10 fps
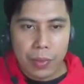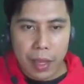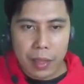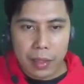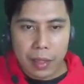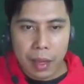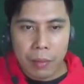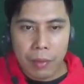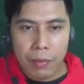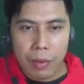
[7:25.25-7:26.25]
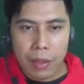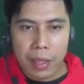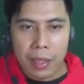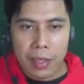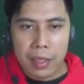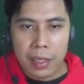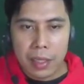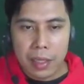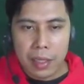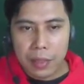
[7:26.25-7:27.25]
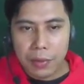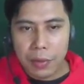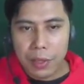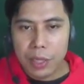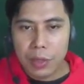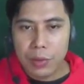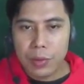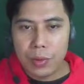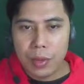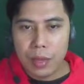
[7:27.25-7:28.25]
and the sum of all the digits is 42.